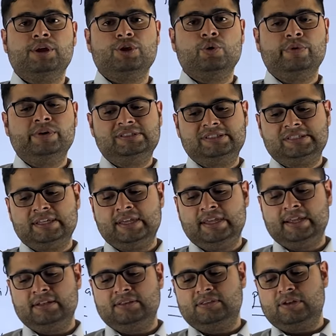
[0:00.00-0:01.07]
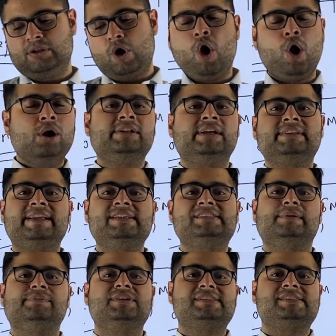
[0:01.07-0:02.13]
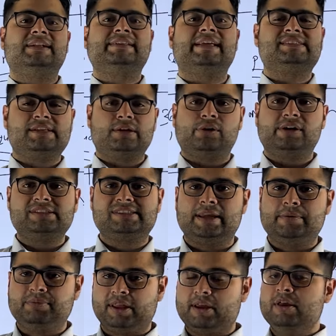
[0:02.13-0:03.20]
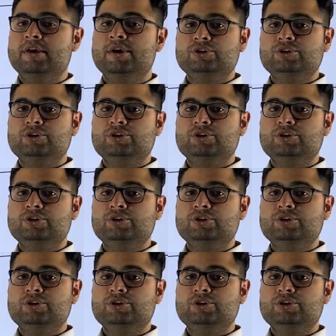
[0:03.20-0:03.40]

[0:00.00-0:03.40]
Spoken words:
you would see all the 10 subjects are tested on the same day.